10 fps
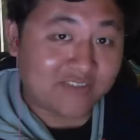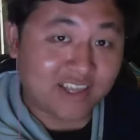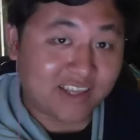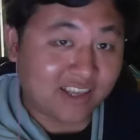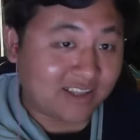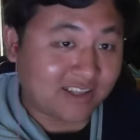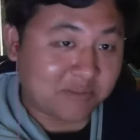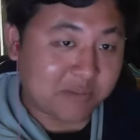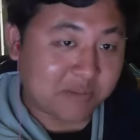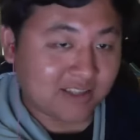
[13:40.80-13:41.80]
like anything. It would,
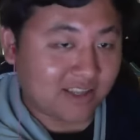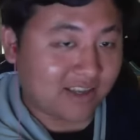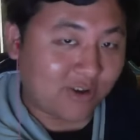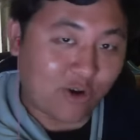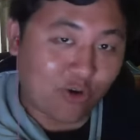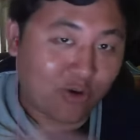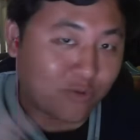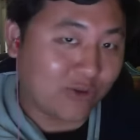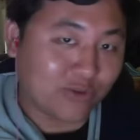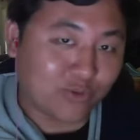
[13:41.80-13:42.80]
it would have to be
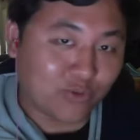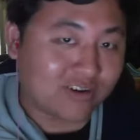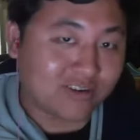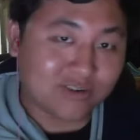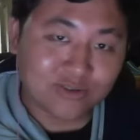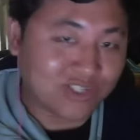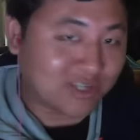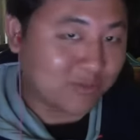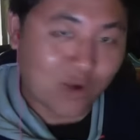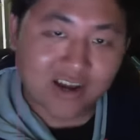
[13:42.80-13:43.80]
around the world
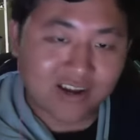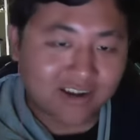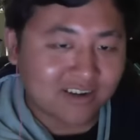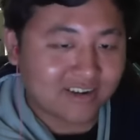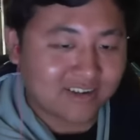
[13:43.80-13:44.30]
somewhere